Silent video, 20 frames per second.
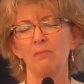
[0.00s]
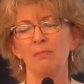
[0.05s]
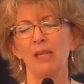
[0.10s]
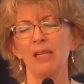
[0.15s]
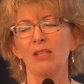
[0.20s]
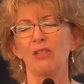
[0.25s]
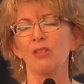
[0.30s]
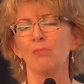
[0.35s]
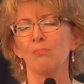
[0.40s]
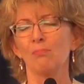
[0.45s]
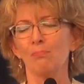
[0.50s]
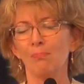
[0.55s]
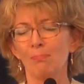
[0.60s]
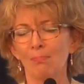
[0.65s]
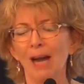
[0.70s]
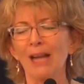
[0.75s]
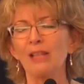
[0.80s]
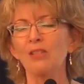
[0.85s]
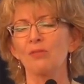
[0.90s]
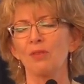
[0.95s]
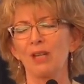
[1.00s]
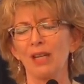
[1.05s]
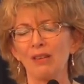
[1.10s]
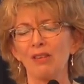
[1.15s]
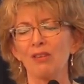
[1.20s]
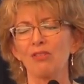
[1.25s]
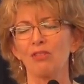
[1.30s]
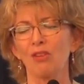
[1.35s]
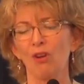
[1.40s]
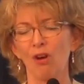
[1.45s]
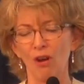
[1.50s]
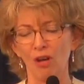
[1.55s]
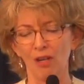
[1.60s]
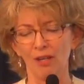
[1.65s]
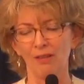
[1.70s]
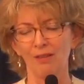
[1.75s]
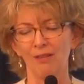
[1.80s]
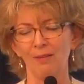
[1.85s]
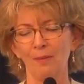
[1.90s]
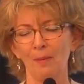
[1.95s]
it's, my strength is
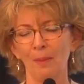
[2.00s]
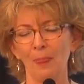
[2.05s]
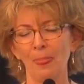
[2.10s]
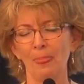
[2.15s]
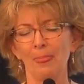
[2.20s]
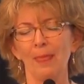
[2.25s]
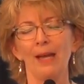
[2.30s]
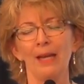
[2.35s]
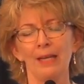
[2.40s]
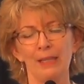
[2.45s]
gone. I